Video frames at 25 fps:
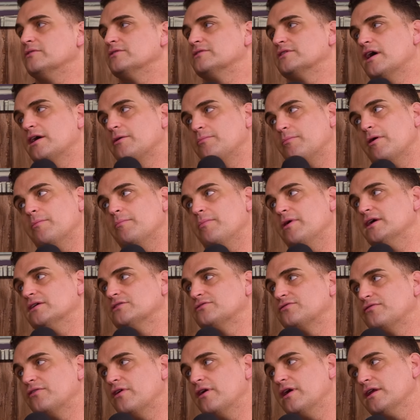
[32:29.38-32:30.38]
was like my
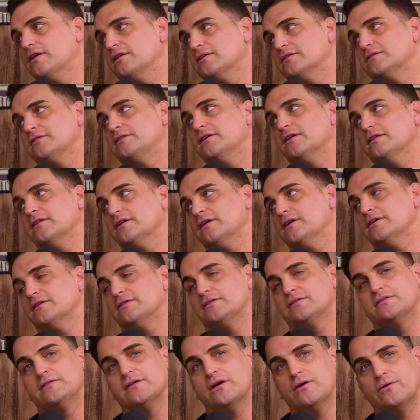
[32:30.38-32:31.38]
best friend, still
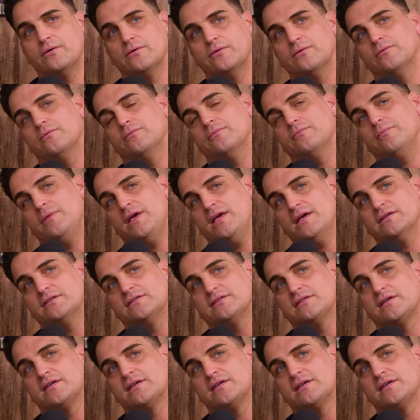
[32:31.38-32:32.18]
is. So me and